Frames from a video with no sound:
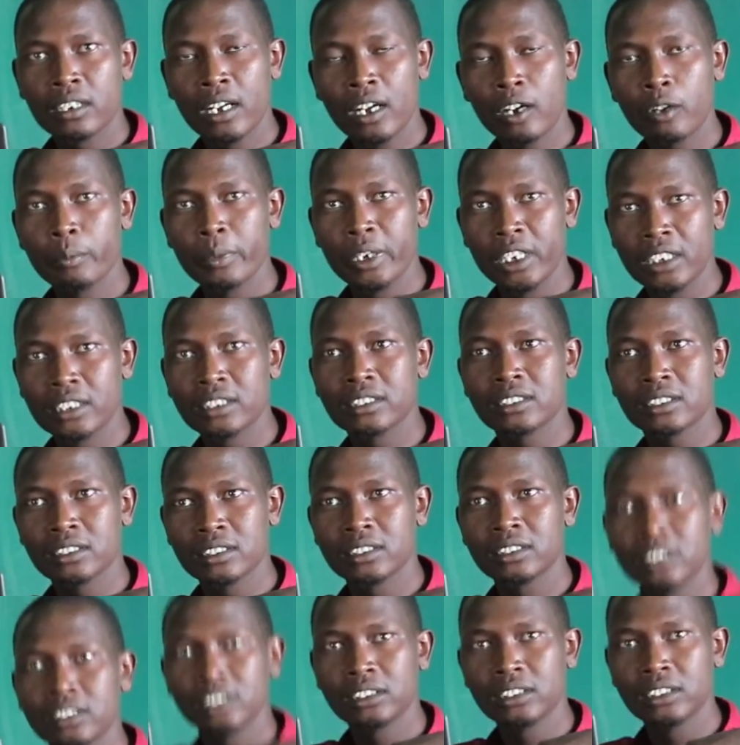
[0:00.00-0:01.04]
Cowbells,
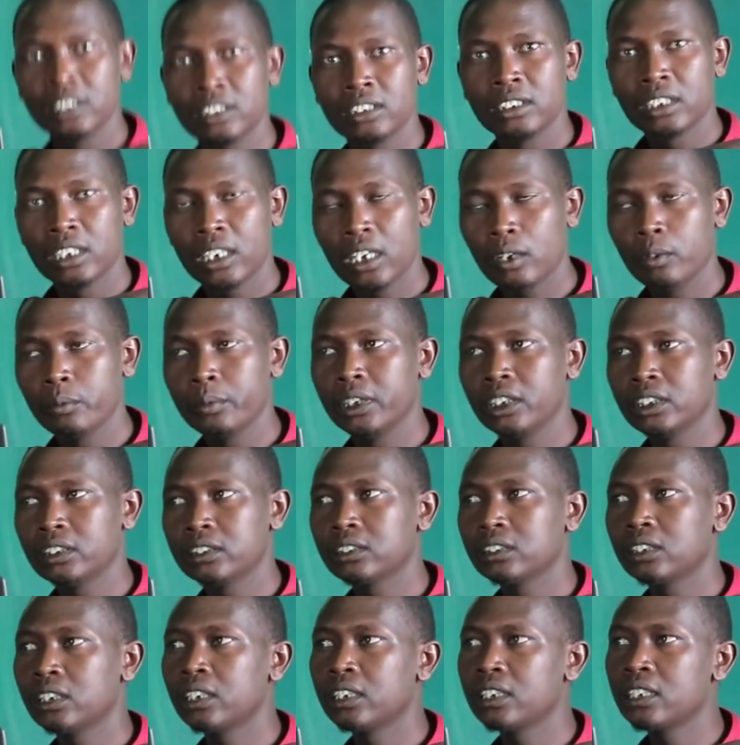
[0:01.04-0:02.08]

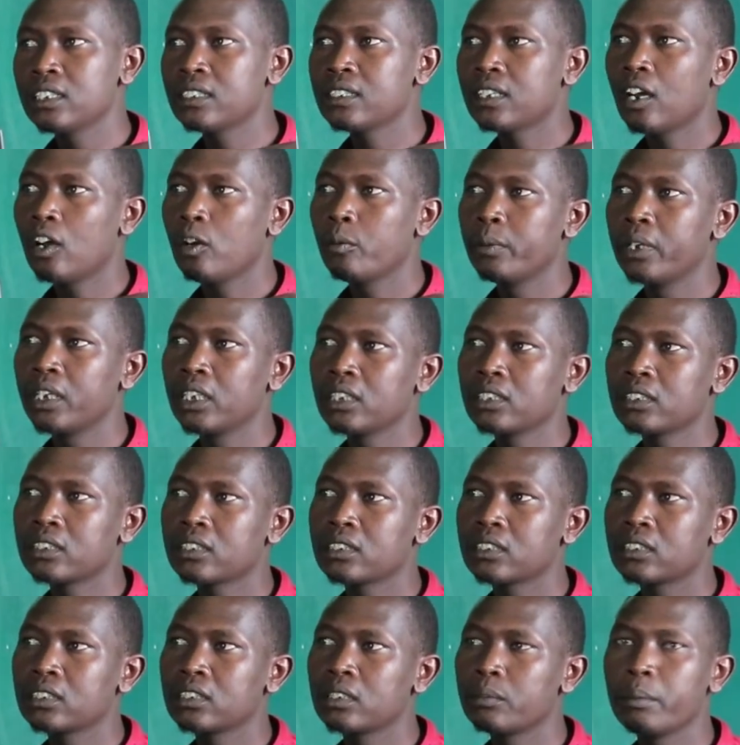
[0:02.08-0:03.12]
and these
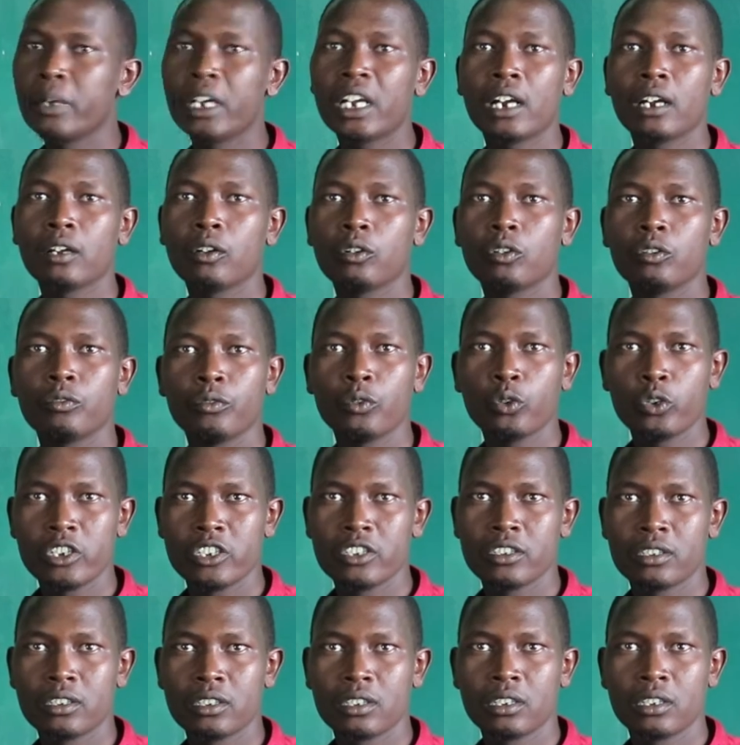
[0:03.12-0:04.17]
cowbells make a lot of
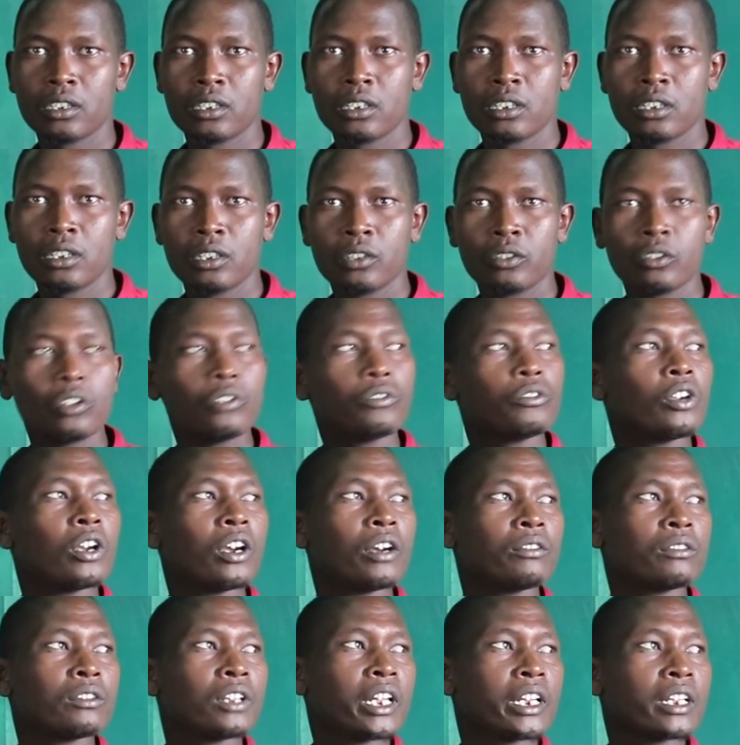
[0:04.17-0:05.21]
noise. So if you
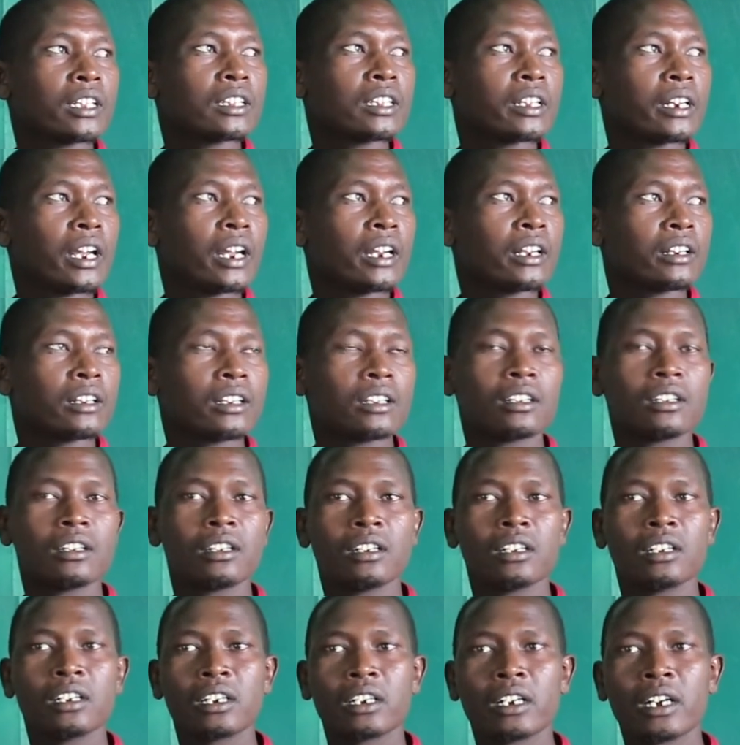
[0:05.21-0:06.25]
have like
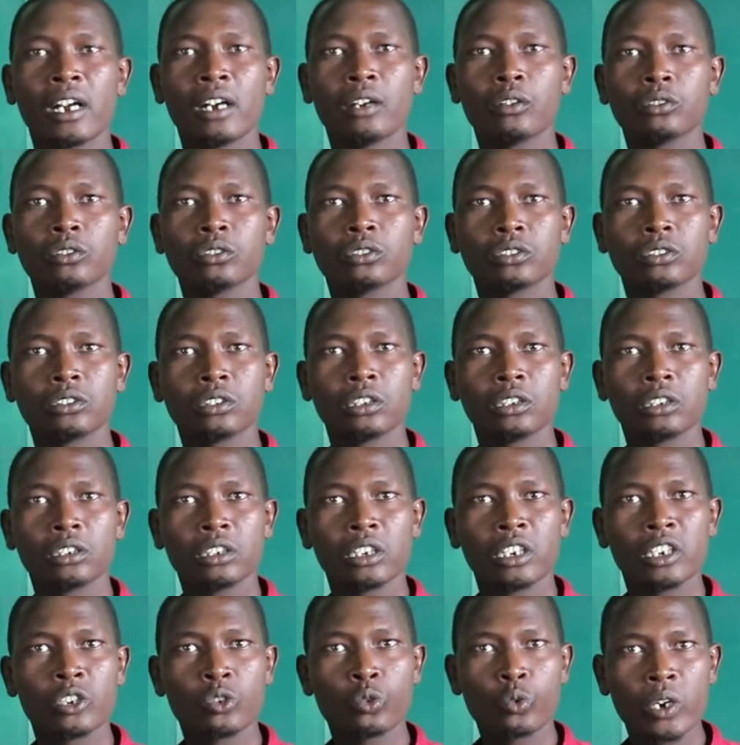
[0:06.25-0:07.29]
300 cows
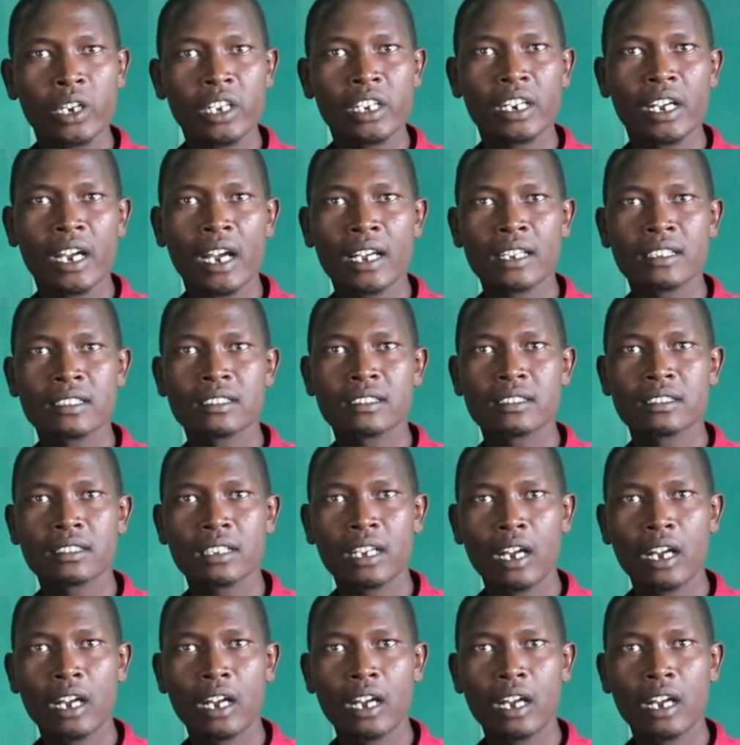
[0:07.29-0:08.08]
and 20 has